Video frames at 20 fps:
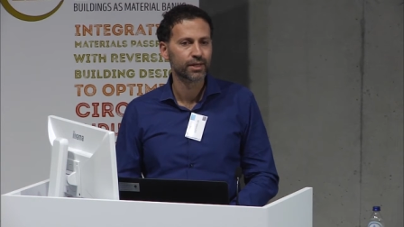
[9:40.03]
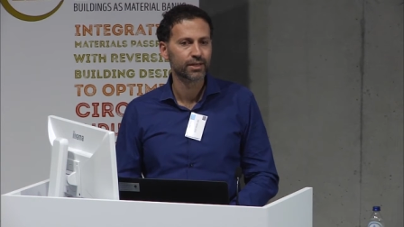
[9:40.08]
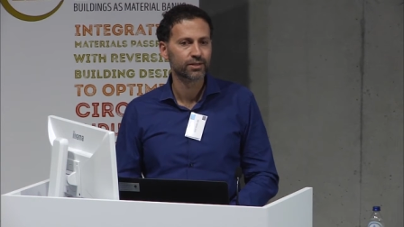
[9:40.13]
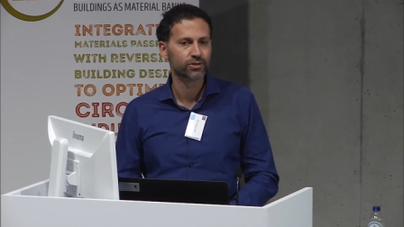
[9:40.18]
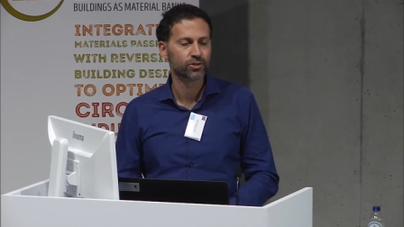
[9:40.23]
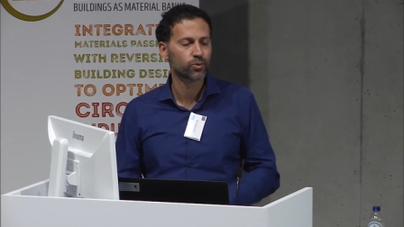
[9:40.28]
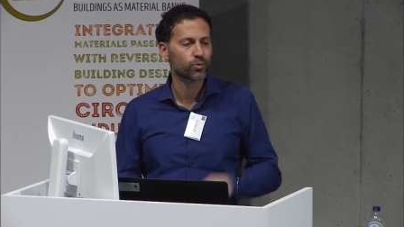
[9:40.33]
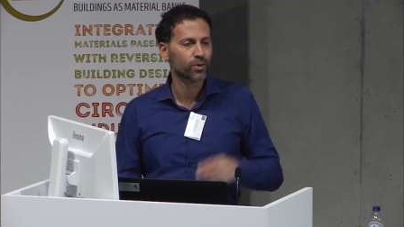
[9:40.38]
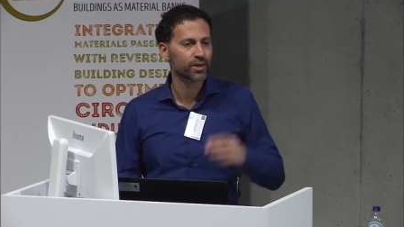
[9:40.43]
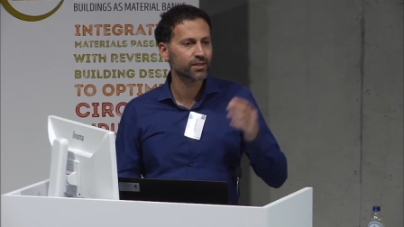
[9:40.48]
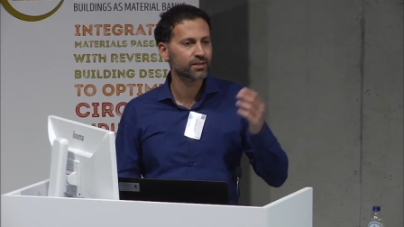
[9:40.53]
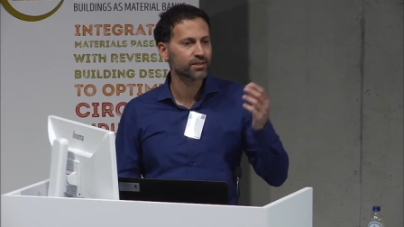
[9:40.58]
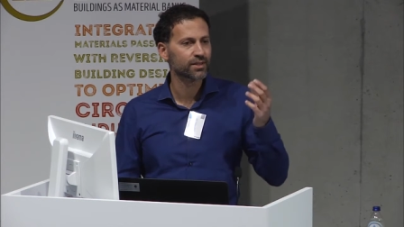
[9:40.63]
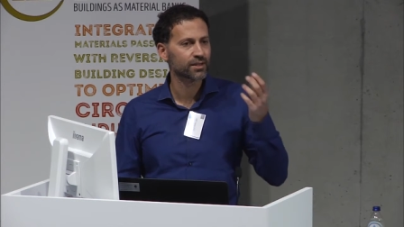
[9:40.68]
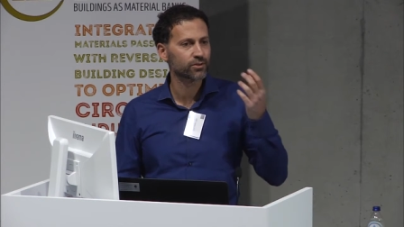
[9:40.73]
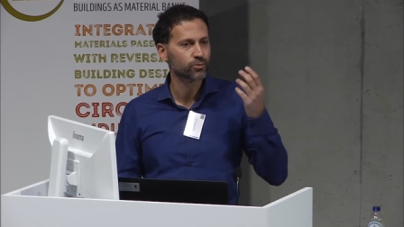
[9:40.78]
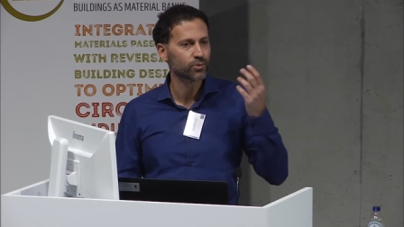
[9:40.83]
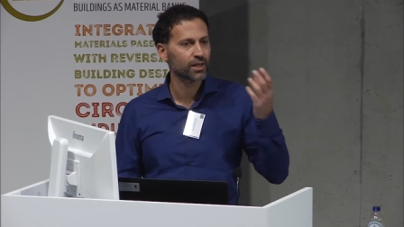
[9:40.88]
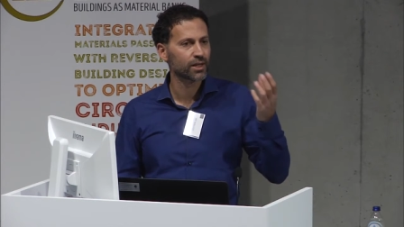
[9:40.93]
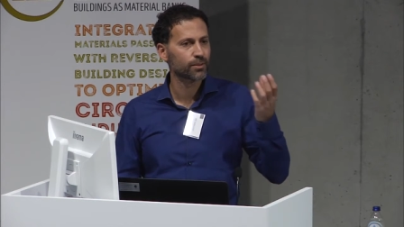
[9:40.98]
So what is
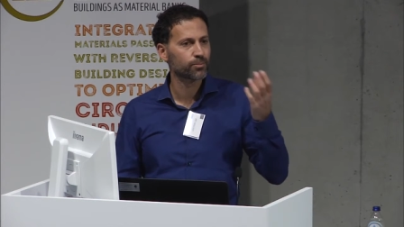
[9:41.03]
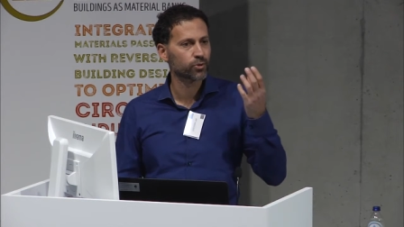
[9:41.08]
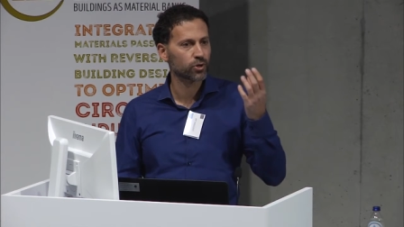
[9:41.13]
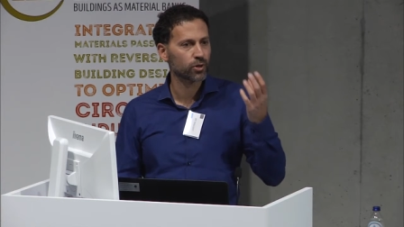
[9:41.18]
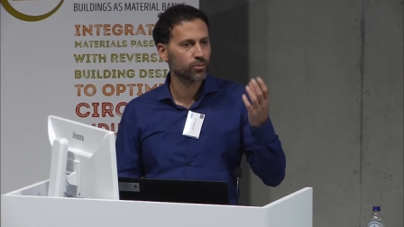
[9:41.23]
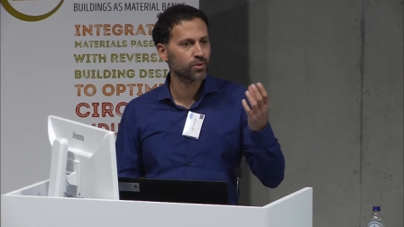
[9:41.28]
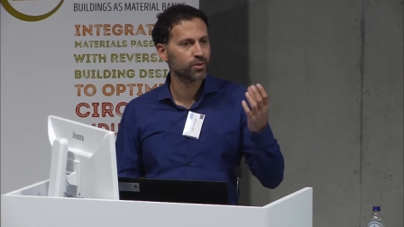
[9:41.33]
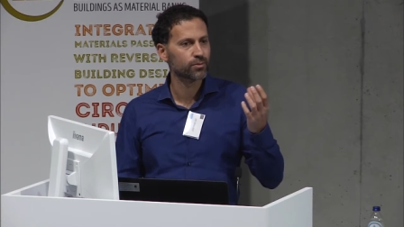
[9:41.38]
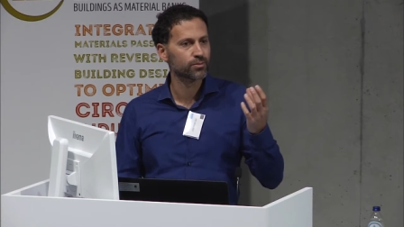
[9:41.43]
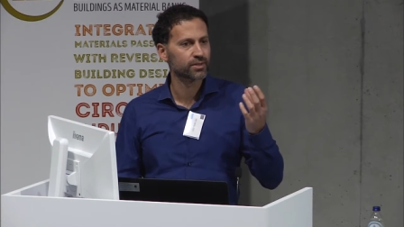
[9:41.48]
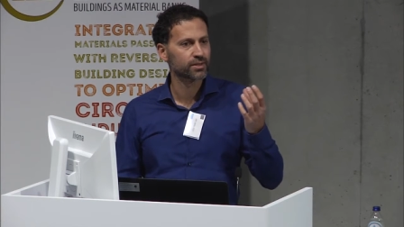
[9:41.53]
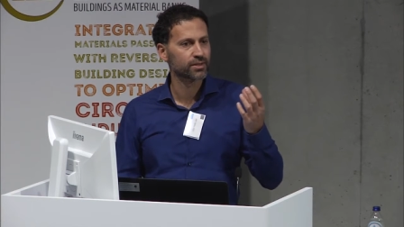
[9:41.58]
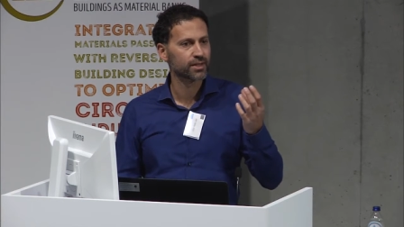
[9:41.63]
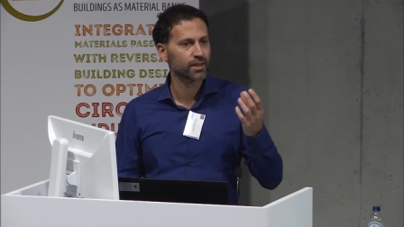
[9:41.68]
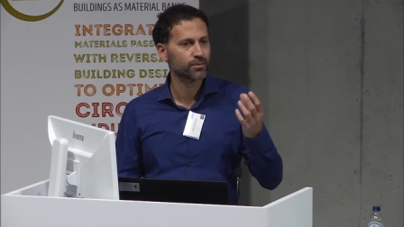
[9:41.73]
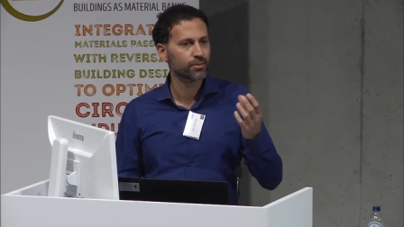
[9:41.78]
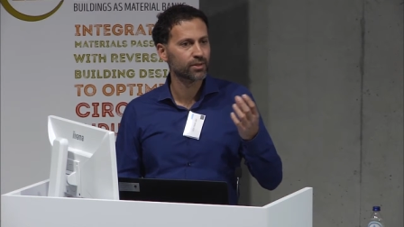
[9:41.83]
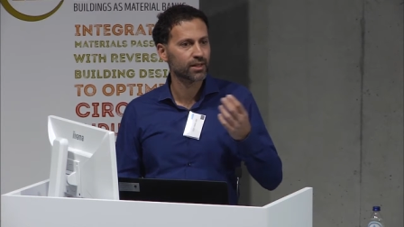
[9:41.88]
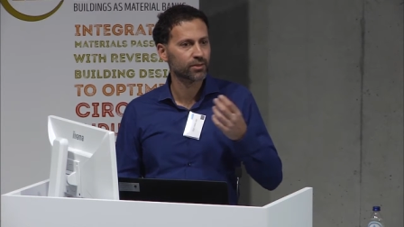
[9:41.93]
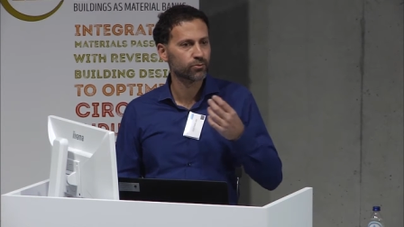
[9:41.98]
that really problem
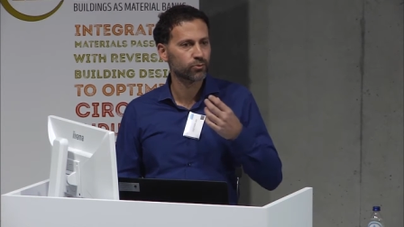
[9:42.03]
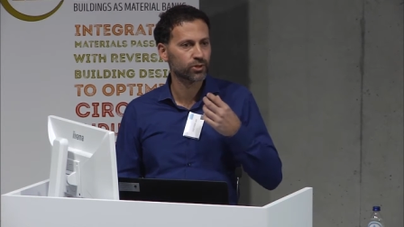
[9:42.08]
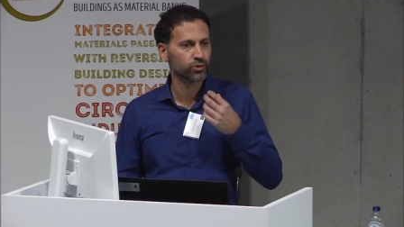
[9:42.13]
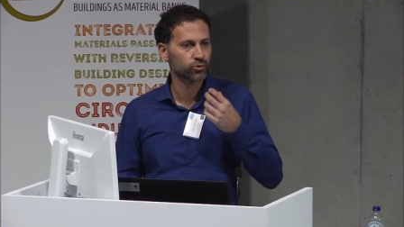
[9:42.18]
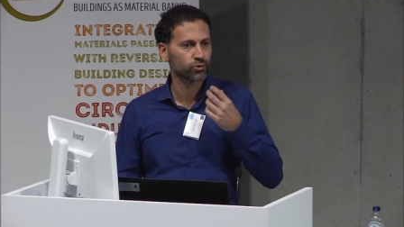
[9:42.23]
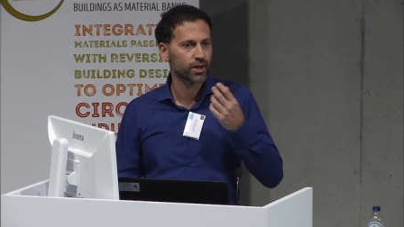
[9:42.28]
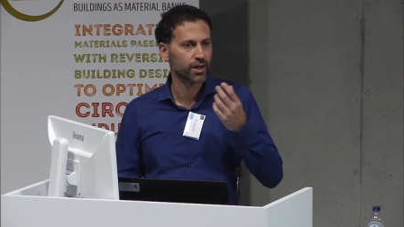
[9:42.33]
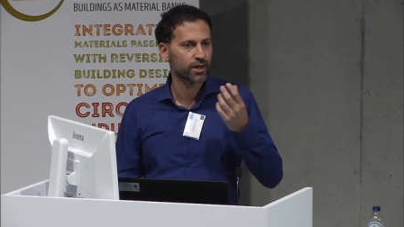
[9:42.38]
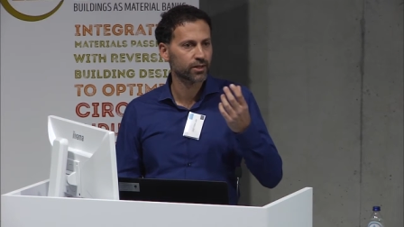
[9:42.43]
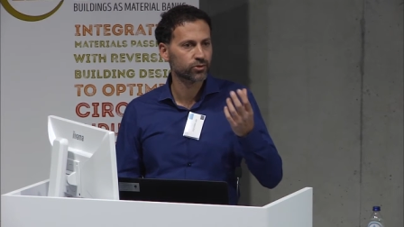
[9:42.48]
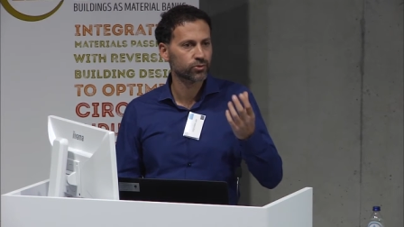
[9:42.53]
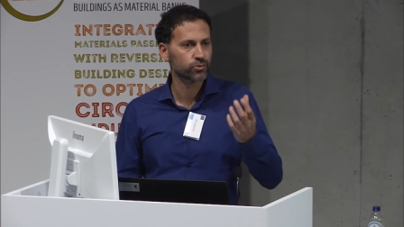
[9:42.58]
statement that we're trying